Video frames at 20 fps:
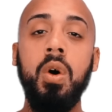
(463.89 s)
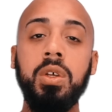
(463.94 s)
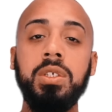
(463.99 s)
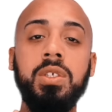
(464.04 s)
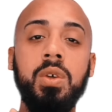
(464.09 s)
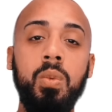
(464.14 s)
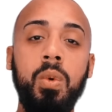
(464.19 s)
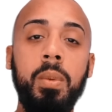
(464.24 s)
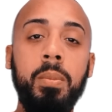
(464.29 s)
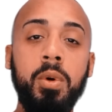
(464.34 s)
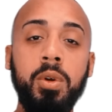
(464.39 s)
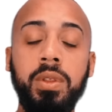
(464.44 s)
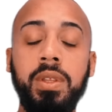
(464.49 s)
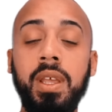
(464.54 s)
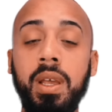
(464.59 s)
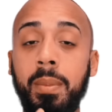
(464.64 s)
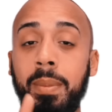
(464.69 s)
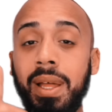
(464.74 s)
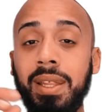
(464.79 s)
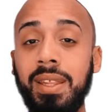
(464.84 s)
Also, one more
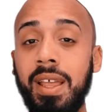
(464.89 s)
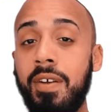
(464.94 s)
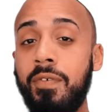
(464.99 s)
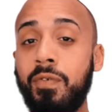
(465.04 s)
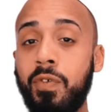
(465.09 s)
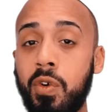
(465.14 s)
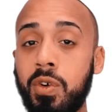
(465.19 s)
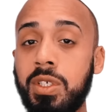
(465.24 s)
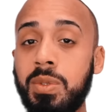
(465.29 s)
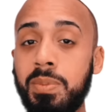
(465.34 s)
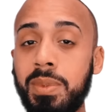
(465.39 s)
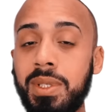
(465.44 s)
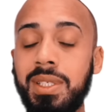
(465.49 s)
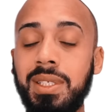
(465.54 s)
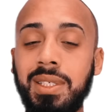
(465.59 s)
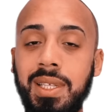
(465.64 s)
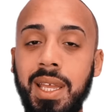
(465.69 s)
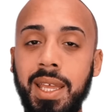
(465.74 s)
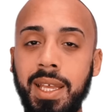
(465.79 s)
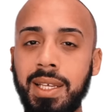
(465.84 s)
thing about that first
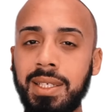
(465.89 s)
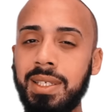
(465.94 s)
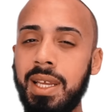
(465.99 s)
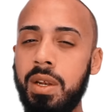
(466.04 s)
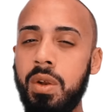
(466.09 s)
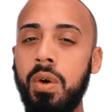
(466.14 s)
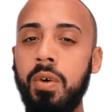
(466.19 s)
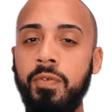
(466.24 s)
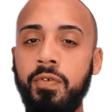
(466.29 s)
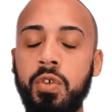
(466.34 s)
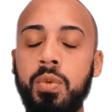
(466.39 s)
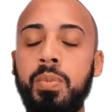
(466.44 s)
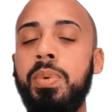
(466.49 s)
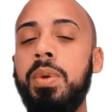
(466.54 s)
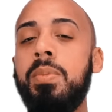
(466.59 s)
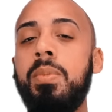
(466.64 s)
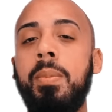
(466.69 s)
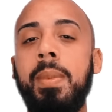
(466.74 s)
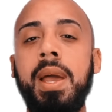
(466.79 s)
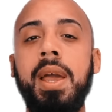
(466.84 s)
mistake, because I know a few
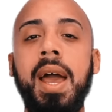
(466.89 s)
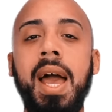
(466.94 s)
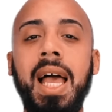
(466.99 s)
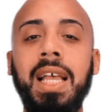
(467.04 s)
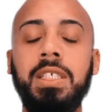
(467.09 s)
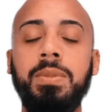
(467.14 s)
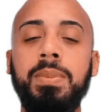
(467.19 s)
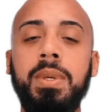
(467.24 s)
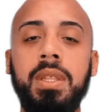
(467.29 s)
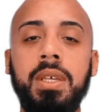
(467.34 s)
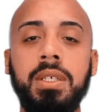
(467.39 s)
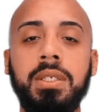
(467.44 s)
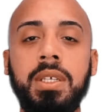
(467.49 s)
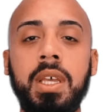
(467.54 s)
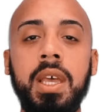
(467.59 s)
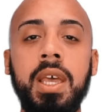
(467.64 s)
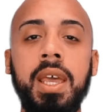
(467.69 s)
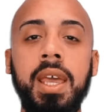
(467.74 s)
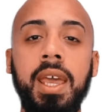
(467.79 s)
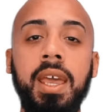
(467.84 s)
people might ask me
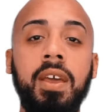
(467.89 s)
this.